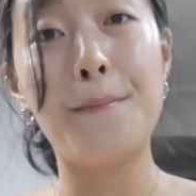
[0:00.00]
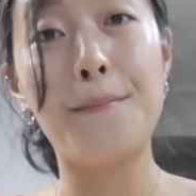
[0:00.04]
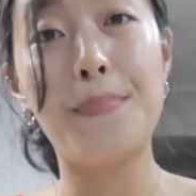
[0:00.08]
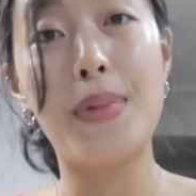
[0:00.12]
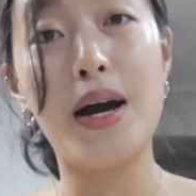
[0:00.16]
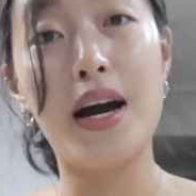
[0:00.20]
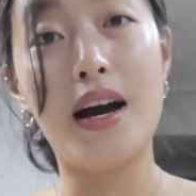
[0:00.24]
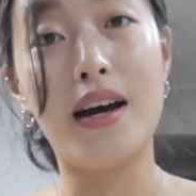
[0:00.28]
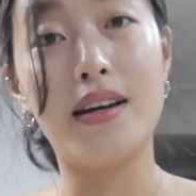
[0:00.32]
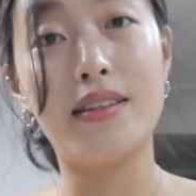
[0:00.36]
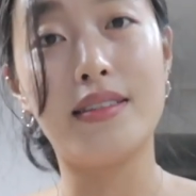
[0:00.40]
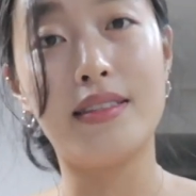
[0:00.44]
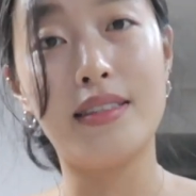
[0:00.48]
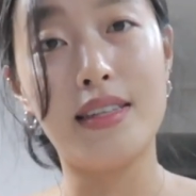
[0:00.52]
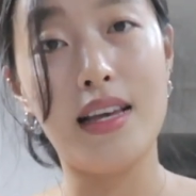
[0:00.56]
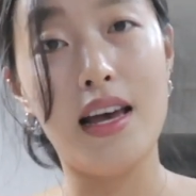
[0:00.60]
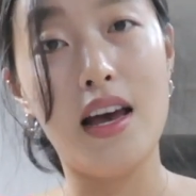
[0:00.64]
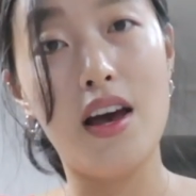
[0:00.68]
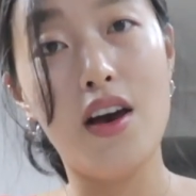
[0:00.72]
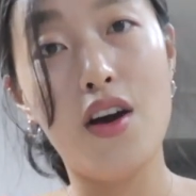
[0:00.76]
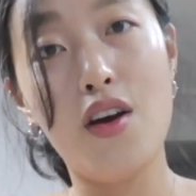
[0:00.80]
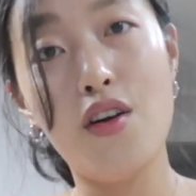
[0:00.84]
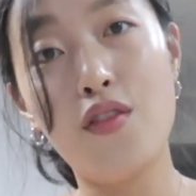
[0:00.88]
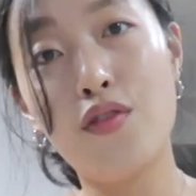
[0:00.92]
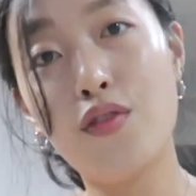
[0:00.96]
But
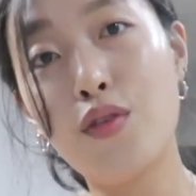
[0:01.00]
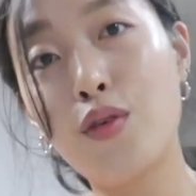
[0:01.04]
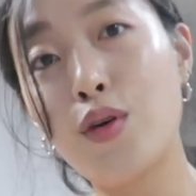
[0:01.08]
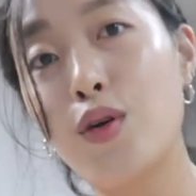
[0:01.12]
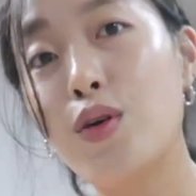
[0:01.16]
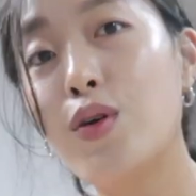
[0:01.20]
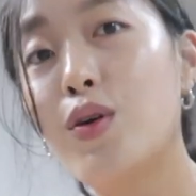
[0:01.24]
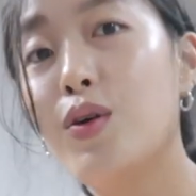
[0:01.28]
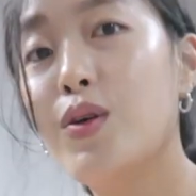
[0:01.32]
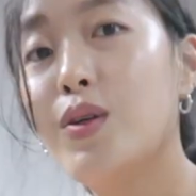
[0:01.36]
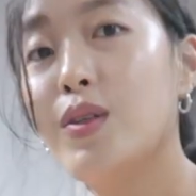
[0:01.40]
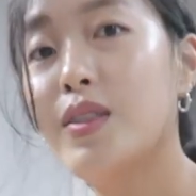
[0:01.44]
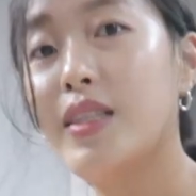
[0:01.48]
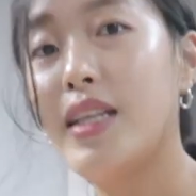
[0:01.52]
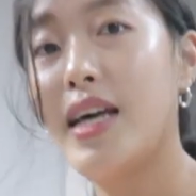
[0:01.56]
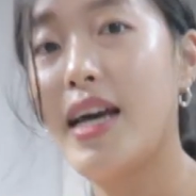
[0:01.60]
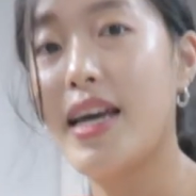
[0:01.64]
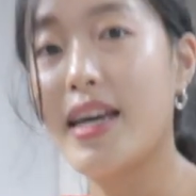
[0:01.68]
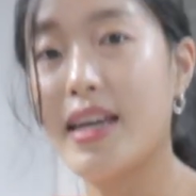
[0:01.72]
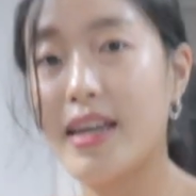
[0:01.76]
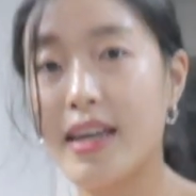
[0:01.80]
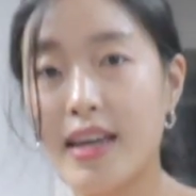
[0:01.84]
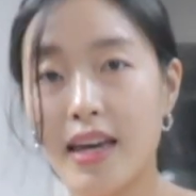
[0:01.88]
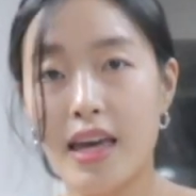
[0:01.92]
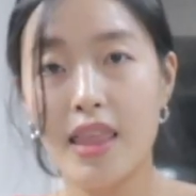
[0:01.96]
overall,
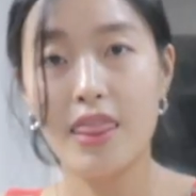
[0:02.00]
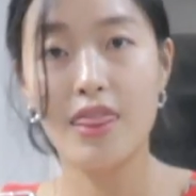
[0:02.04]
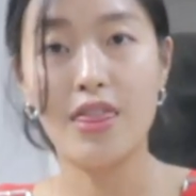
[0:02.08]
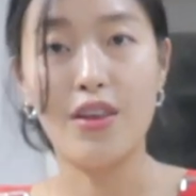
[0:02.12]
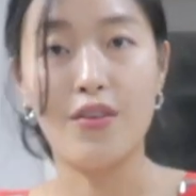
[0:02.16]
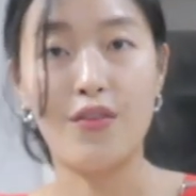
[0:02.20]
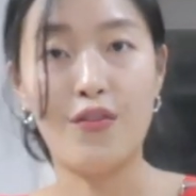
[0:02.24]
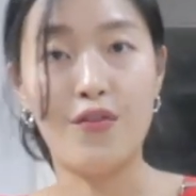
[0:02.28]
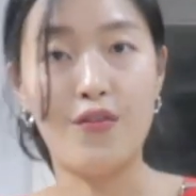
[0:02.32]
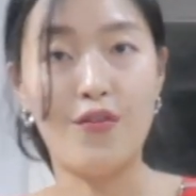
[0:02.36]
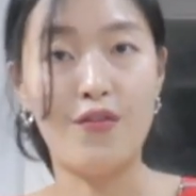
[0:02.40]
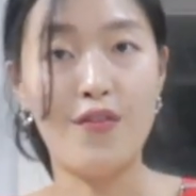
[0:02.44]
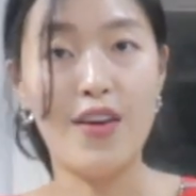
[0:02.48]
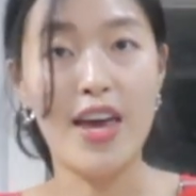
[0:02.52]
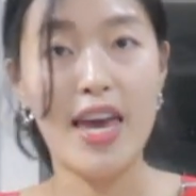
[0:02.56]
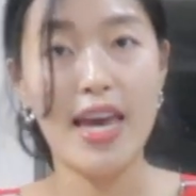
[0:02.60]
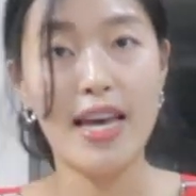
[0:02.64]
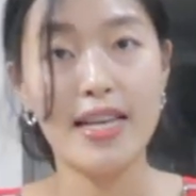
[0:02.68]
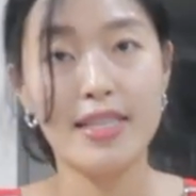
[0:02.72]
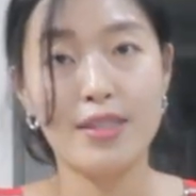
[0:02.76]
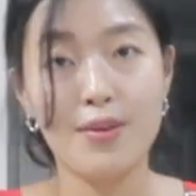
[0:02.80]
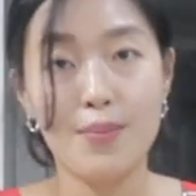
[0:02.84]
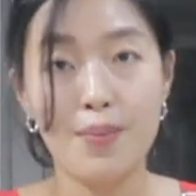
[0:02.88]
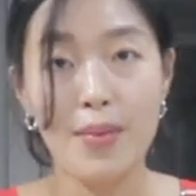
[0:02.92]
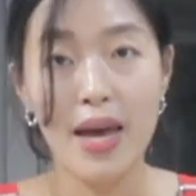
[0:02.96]
like, the fit
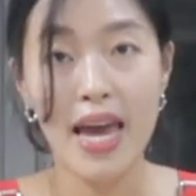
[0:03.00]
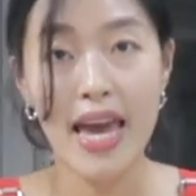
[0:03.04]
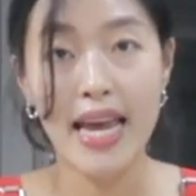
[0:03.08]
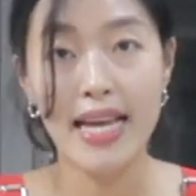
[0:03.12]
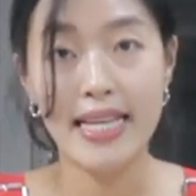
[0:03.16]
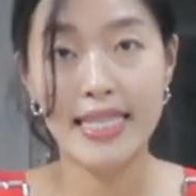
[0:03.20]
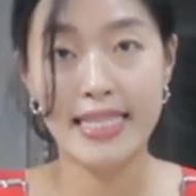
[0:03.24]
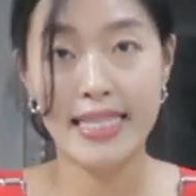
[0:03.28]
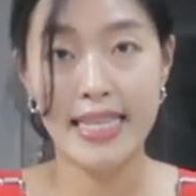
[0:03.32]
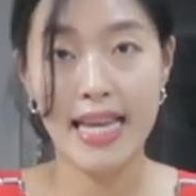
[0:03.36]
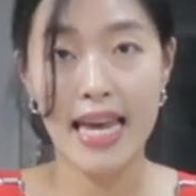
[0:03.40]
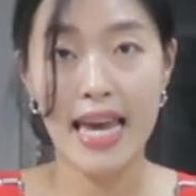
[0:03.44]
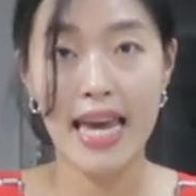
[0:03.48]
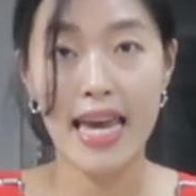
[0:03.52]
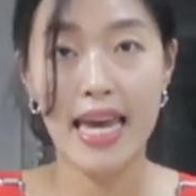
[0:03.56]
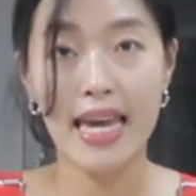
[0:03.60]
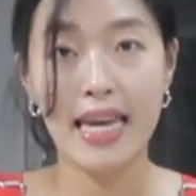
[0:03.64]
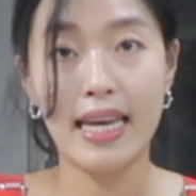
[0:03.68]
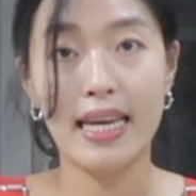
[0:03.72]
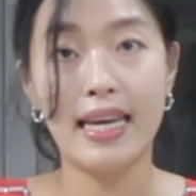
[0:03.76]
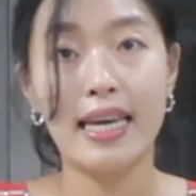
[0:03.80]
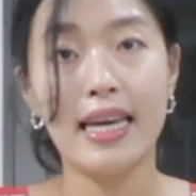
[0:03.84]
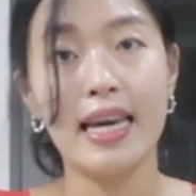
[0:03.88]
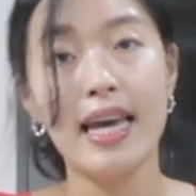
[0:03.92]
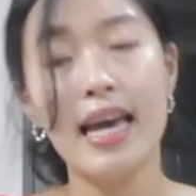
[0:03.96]
is
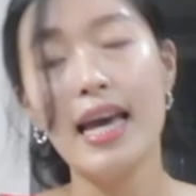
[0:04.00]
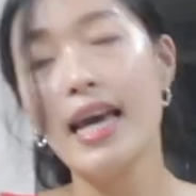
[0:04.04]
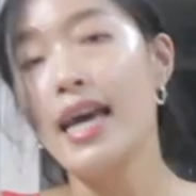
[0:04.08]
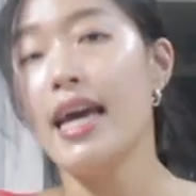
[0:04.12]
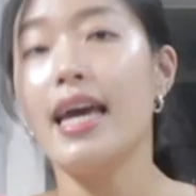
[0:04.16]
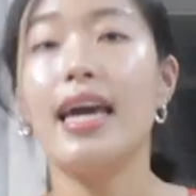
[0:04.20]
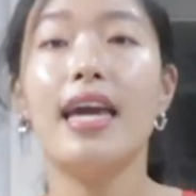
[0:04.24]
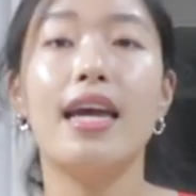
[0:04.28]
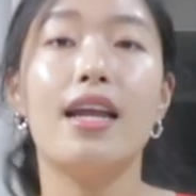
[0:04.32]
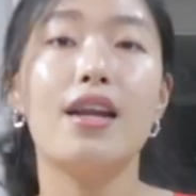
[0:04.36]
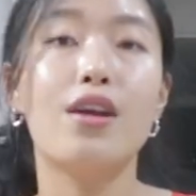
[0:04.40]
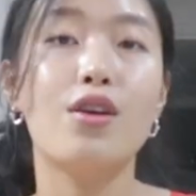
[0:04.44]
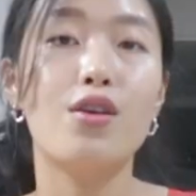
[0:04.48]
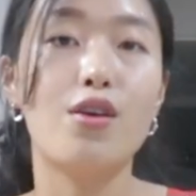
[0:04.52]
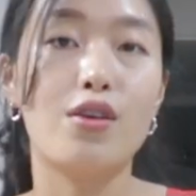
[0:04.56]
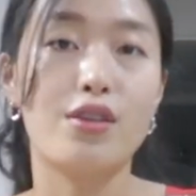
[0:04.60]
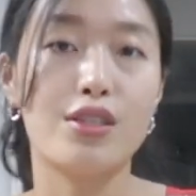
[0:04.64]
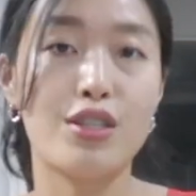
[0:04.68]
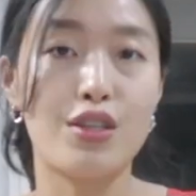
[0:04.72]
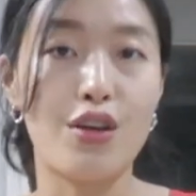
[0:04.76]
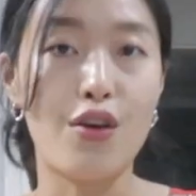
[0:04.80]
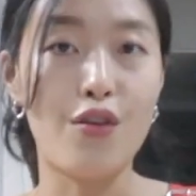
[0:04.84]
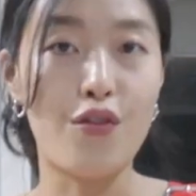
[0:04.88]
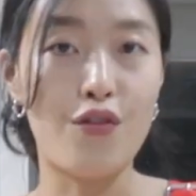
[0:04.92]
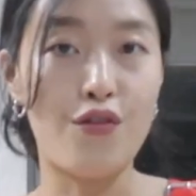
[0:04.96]
amazing. It
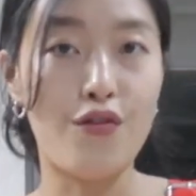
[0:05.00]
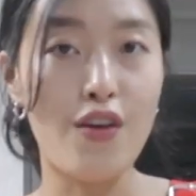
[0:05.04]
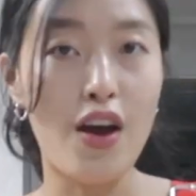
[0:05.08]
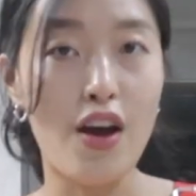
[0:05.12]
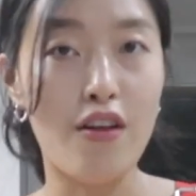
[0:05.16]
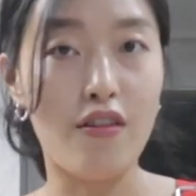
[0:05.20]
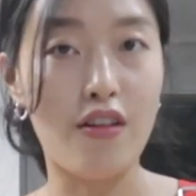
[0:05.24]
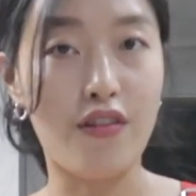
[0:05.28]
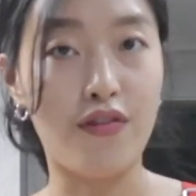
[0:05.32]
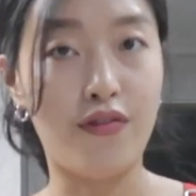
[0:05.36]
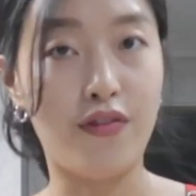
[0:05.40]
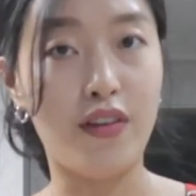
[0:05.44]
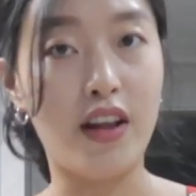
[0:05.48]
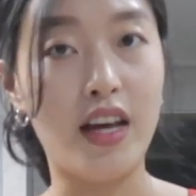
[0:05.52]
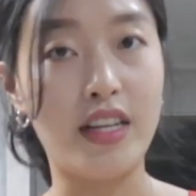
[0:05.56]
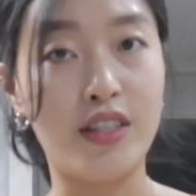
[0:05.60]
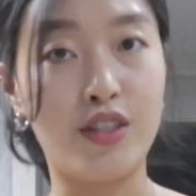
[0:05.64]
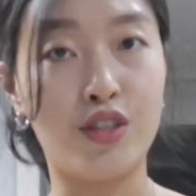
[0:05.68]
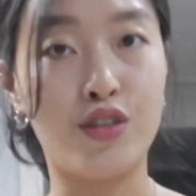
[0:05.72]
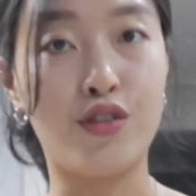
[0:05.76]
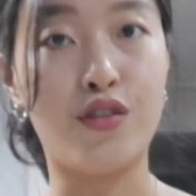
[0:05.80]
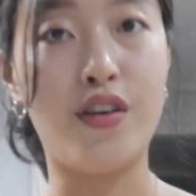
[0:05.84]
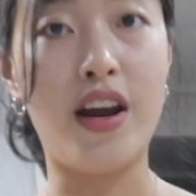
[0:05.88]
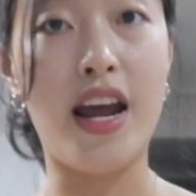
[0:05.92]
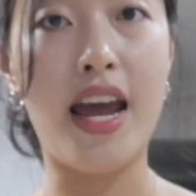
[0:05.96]
looks very
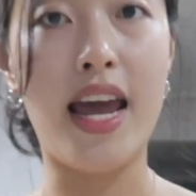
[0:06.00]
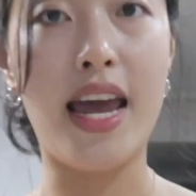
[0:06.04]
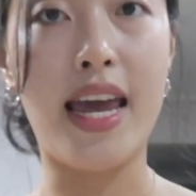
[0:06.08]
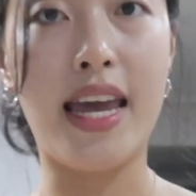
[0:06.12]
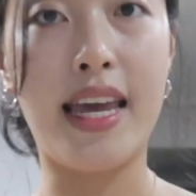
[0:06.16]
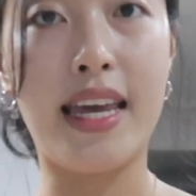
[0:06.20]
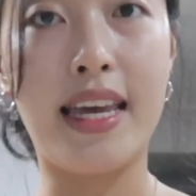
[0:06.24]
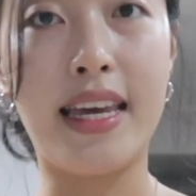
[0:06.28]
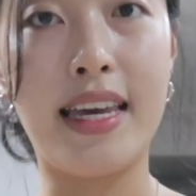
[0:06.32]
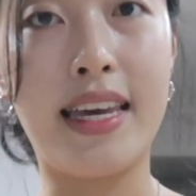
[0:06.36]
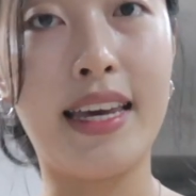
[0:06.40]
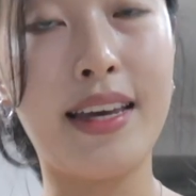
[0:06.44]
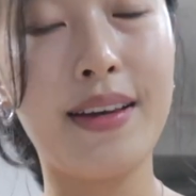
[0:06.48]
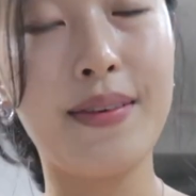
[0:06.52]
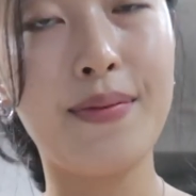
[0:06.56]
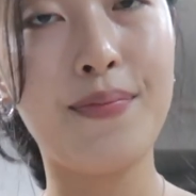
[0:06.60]
flattering.